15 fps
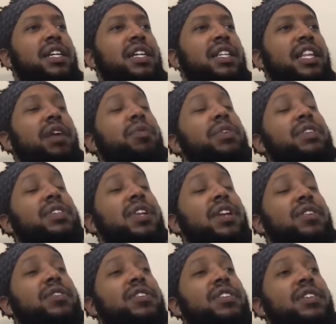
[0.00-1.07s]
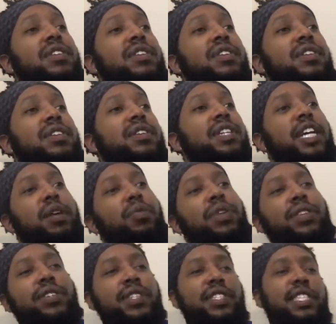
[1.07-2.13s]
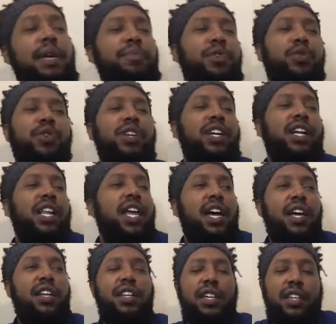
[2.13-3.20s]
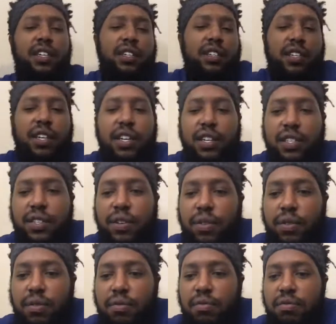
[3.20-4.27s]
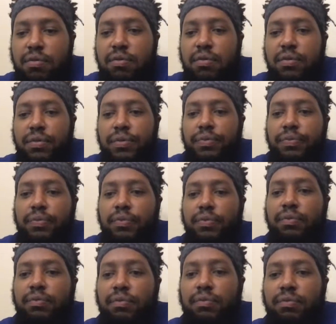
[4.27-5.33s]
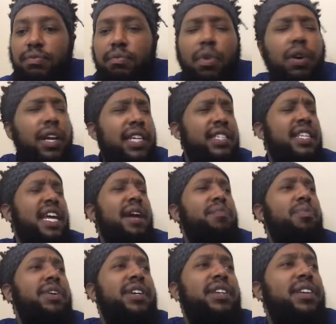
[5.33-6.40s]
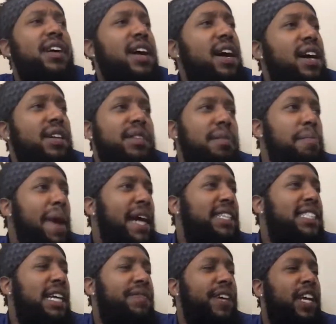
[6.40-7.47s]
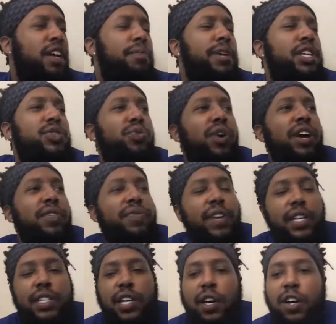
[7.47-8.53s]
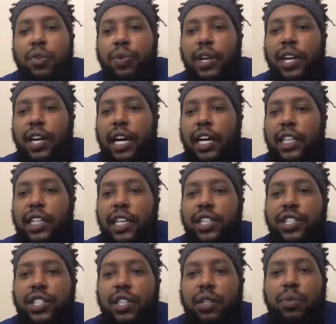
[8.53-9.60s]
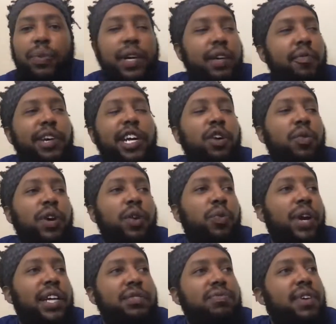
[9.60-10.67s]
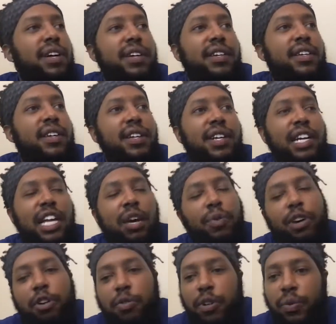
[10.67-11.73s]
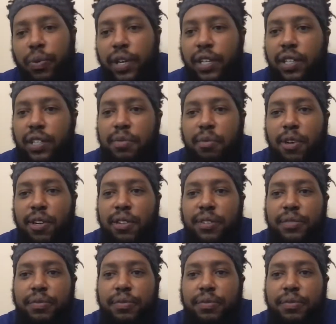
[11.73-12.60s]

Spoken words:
That was close though. Yeah, whether it's accepted or declined, yeah. So, bro, that snap when Max Duffy could have been 12 feet tall when he caught that shit. We don't want to. That's why we don't want to win this, bro.